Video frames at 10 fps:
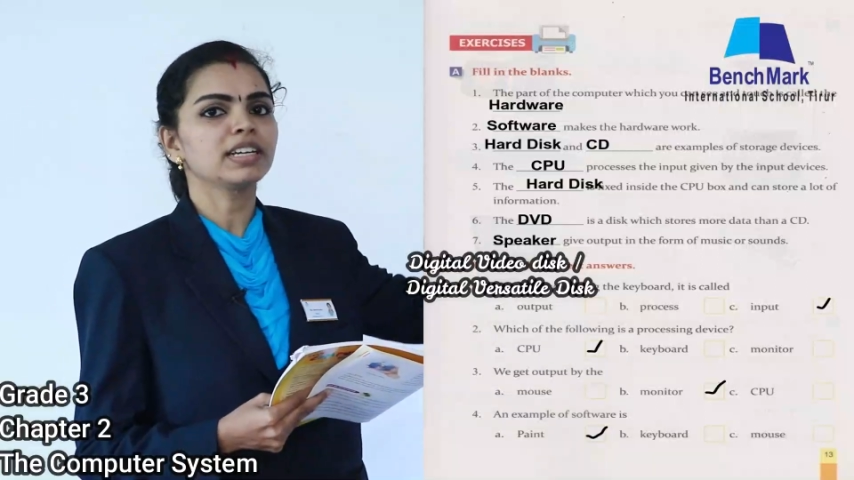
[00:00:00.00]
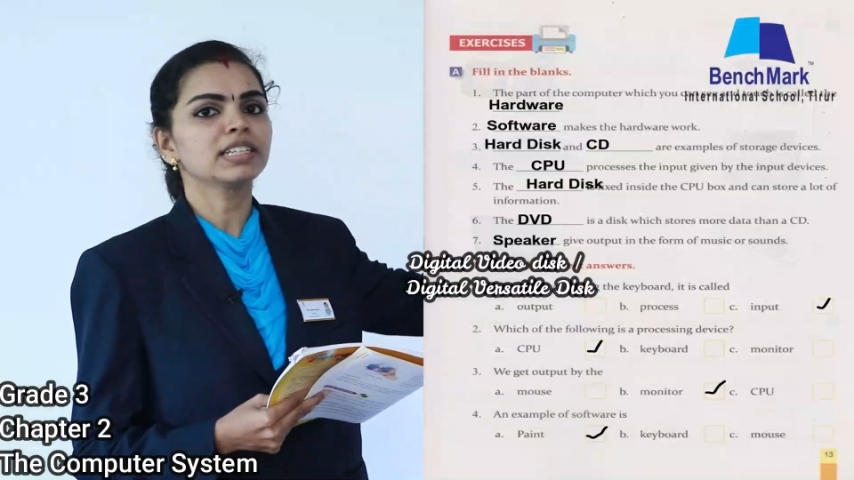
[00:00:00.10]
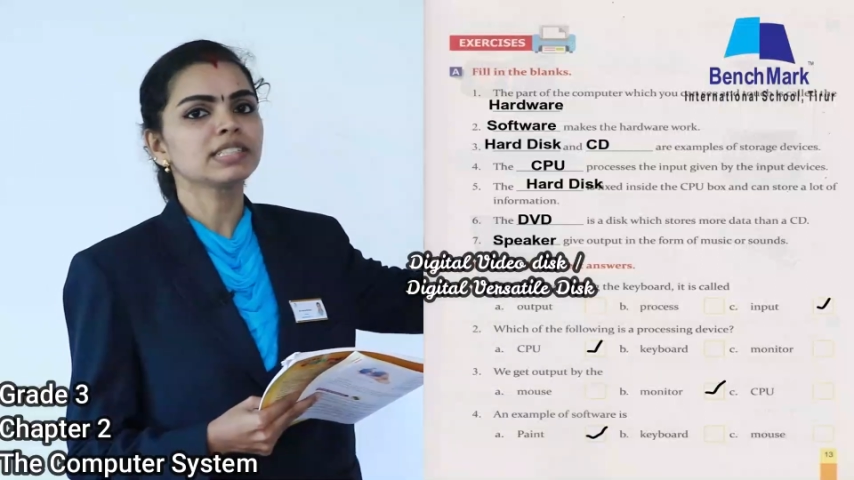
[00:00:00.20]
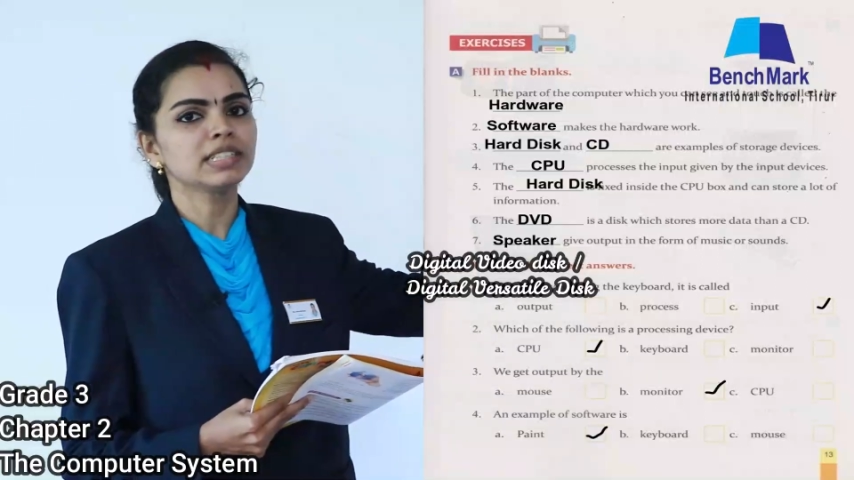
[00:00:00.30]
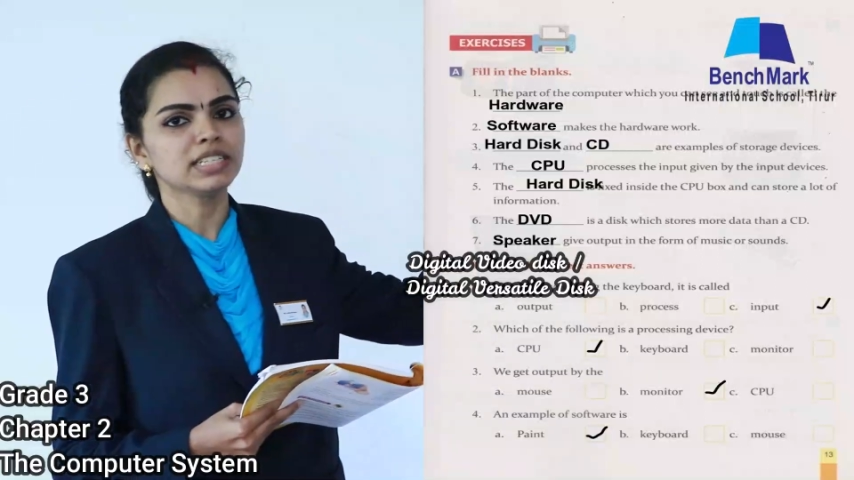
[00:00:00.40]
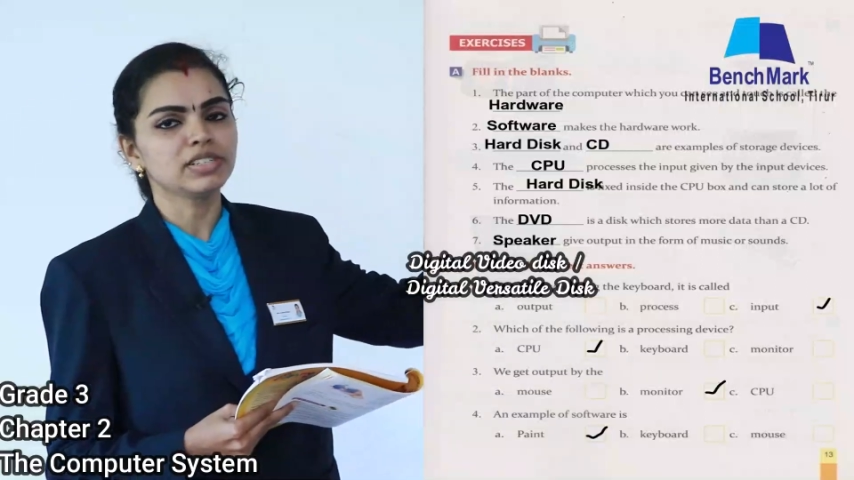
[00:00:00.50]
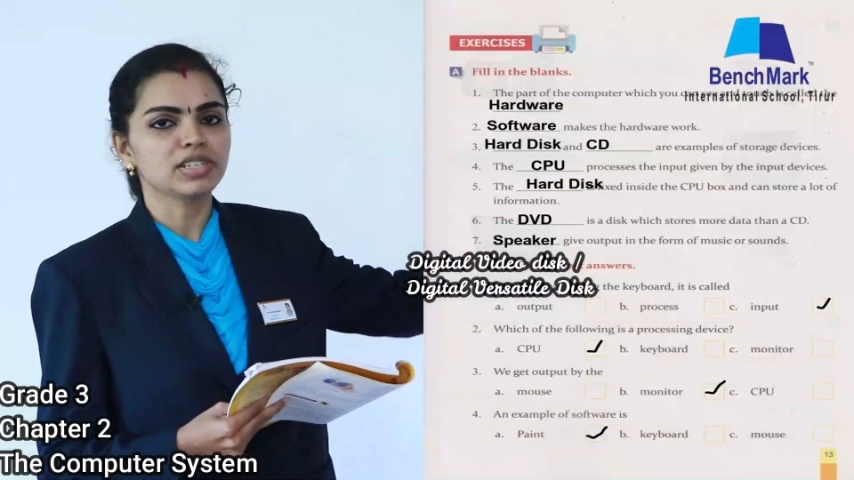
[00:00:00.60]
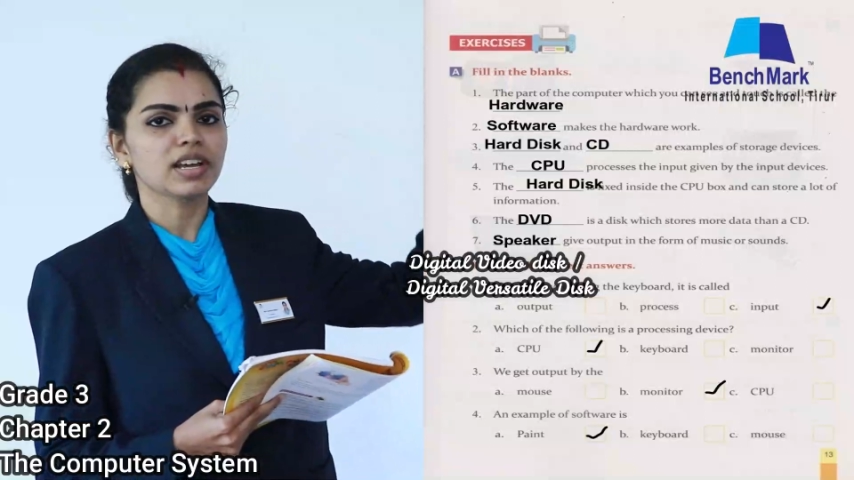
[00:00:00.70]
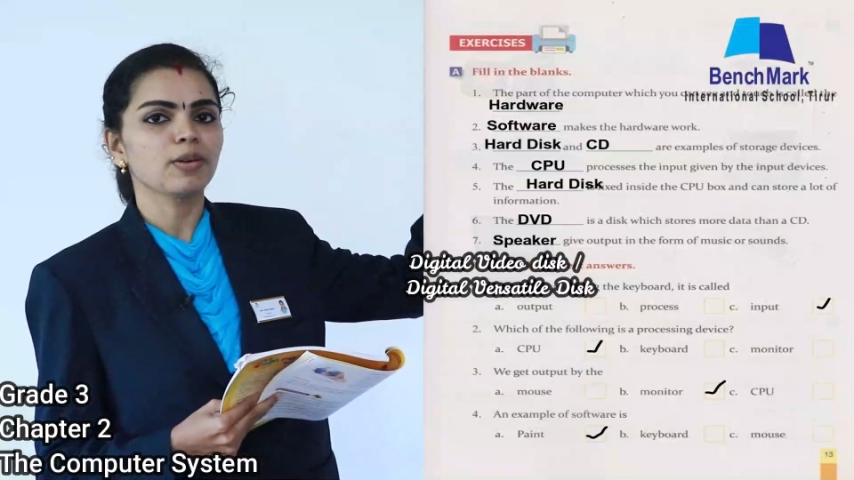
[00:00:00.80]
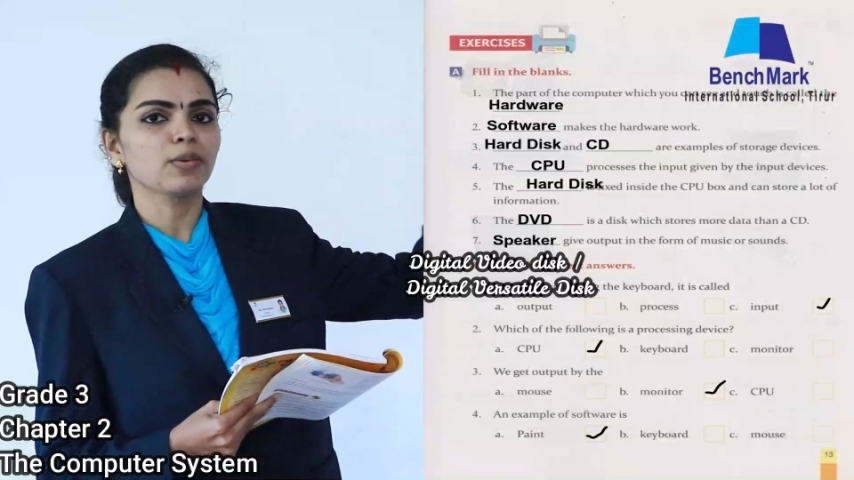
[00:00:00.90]
that is
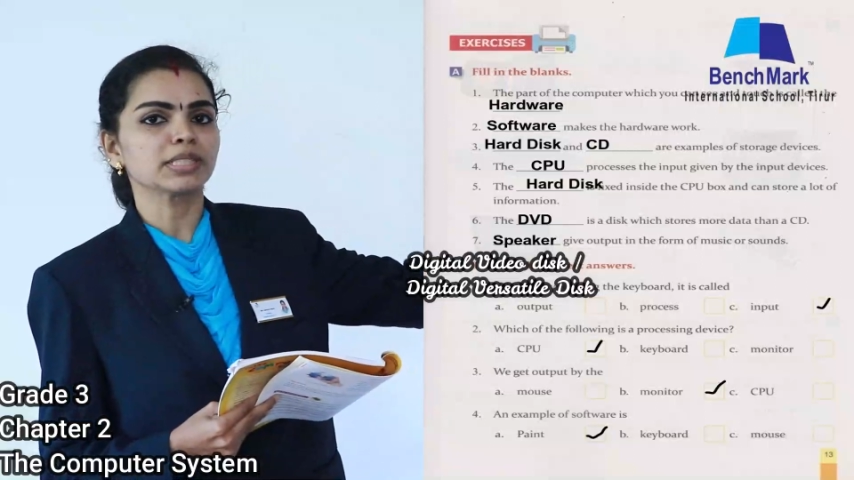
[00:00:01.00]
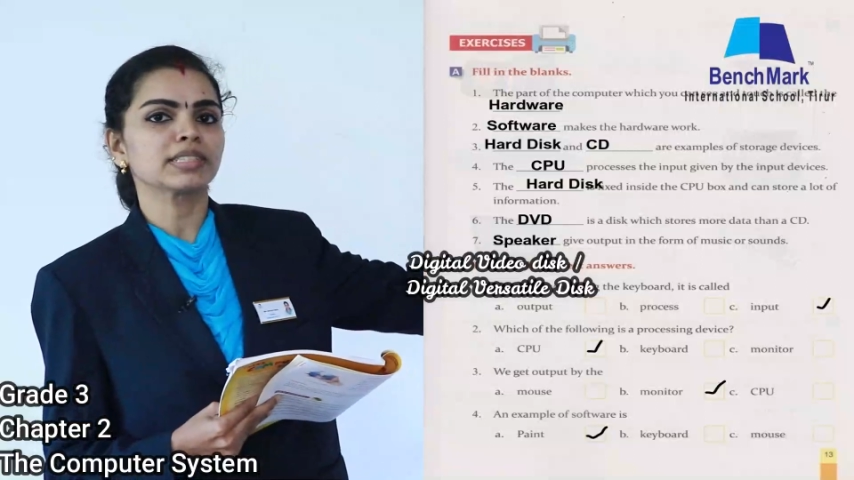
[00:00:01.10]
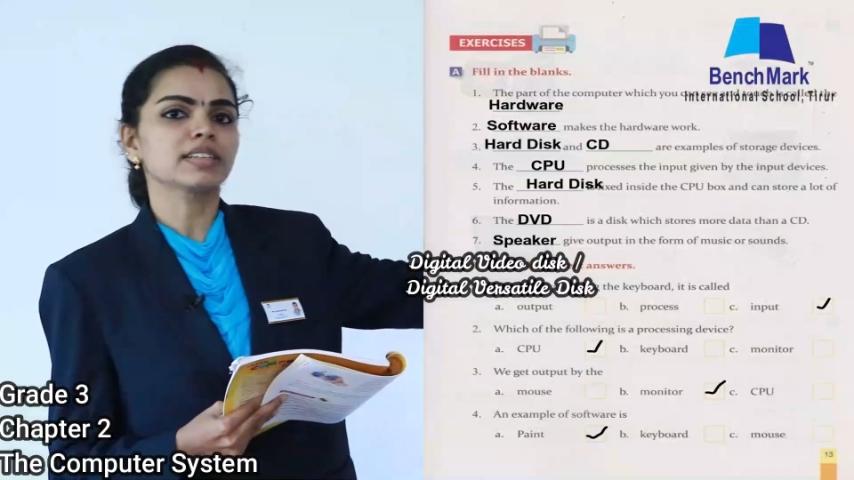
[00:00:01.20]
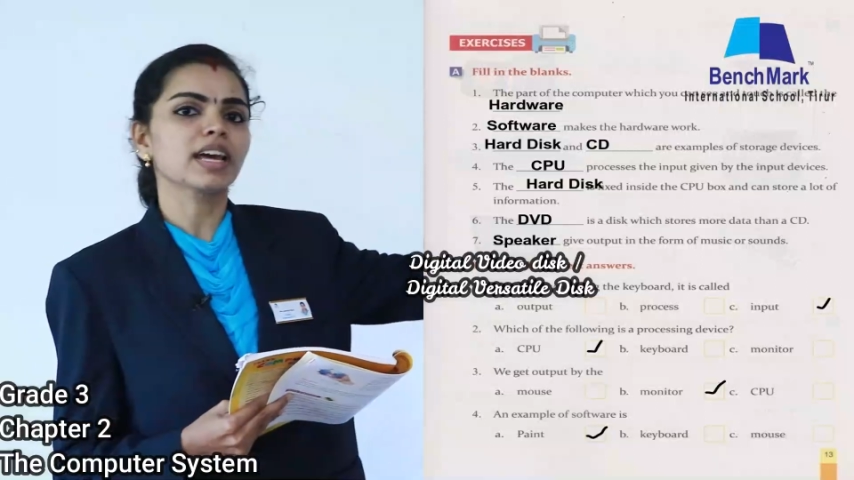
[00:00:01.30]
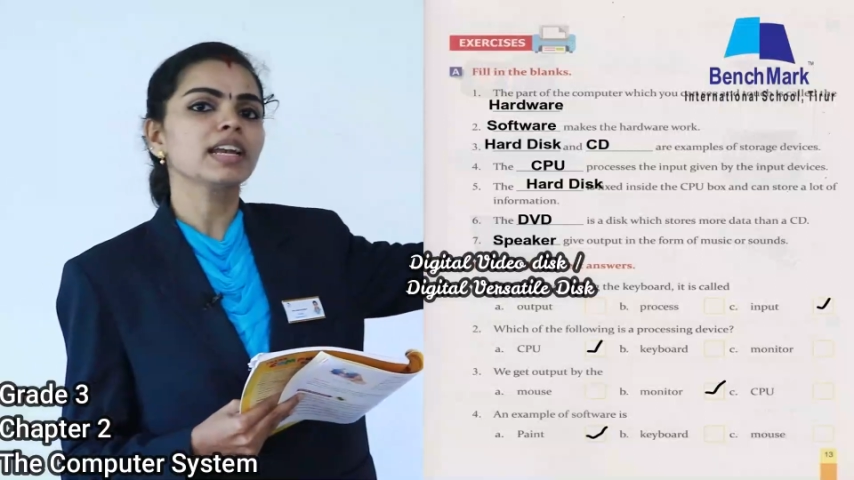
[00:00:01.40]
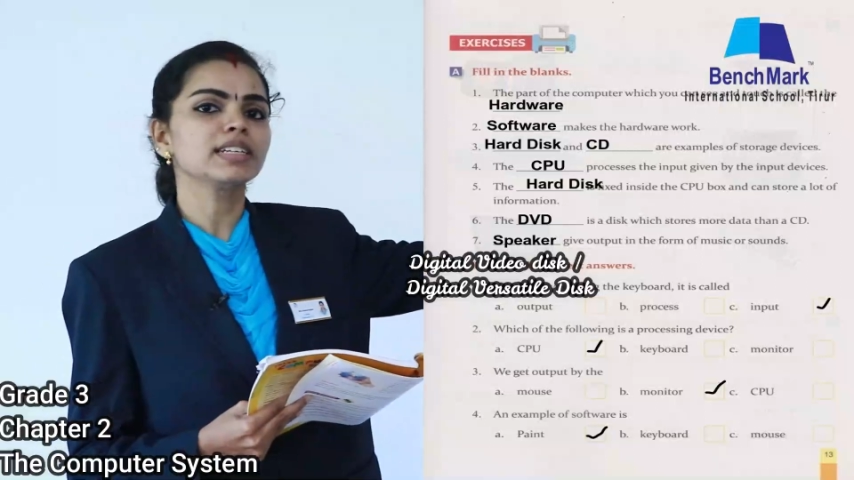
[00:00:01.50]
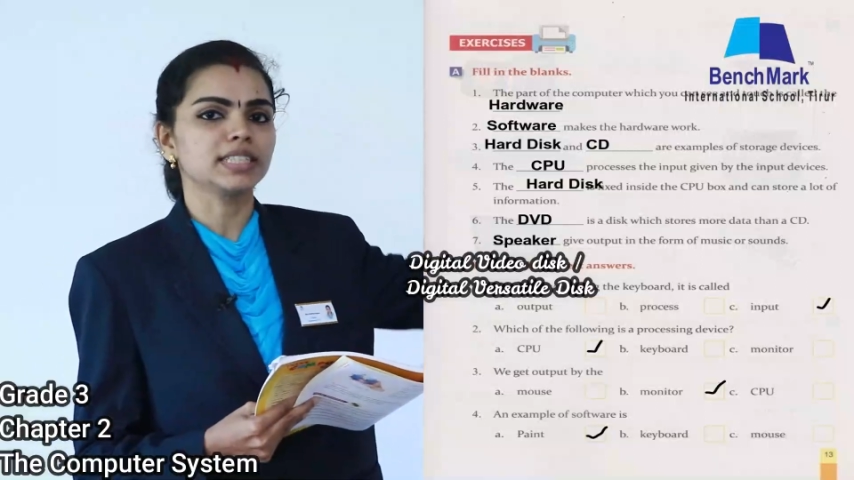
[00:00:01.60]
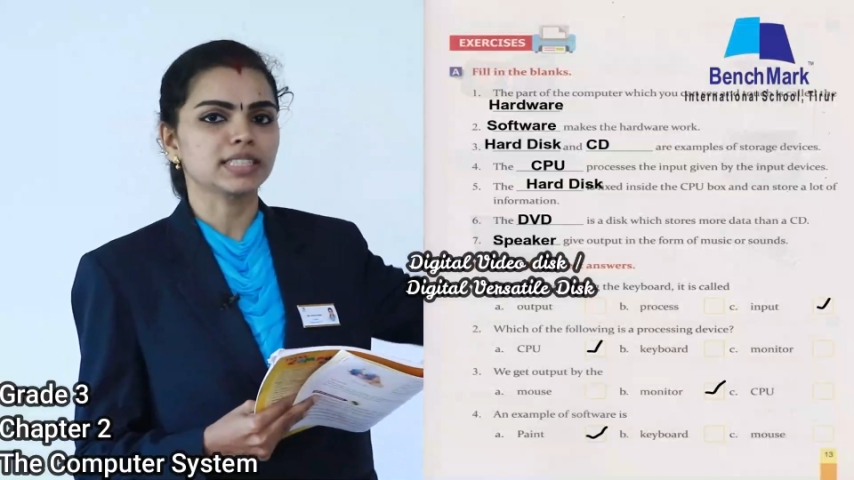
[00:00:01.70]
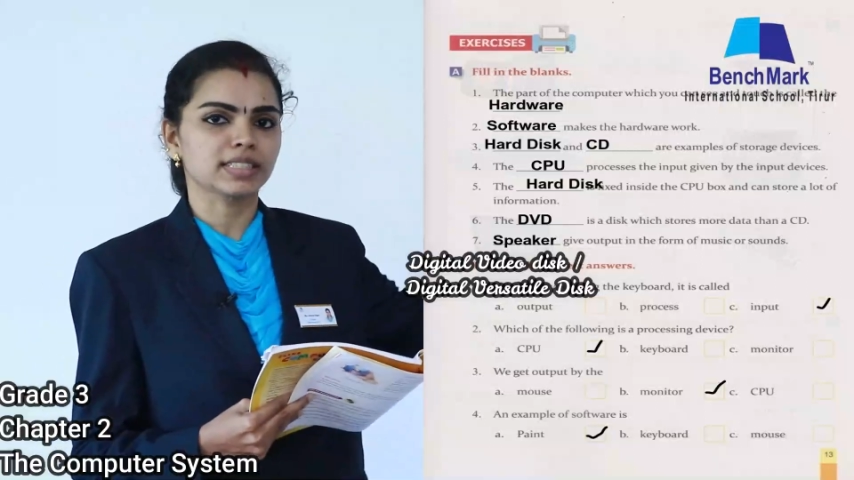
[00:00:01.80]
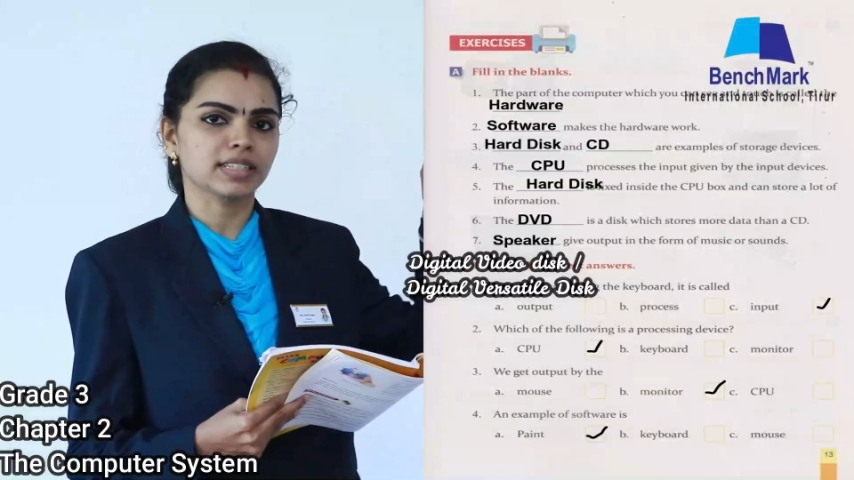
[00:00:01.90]
digital versatile
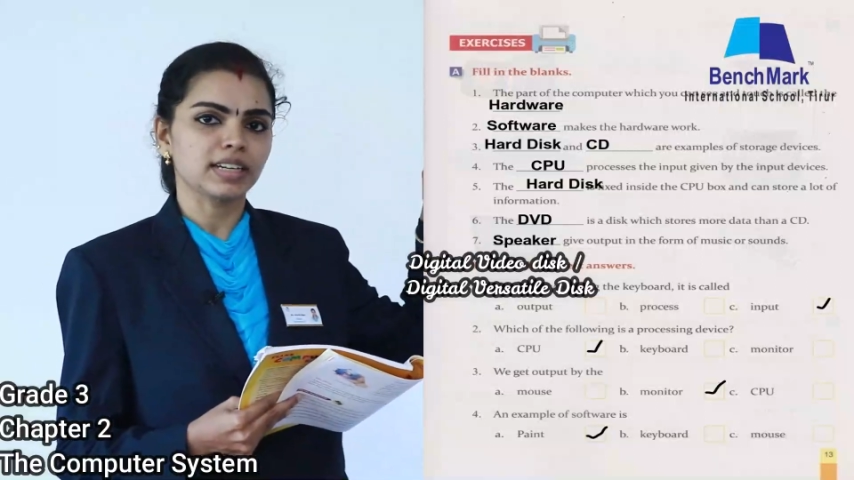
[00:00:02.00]
disk,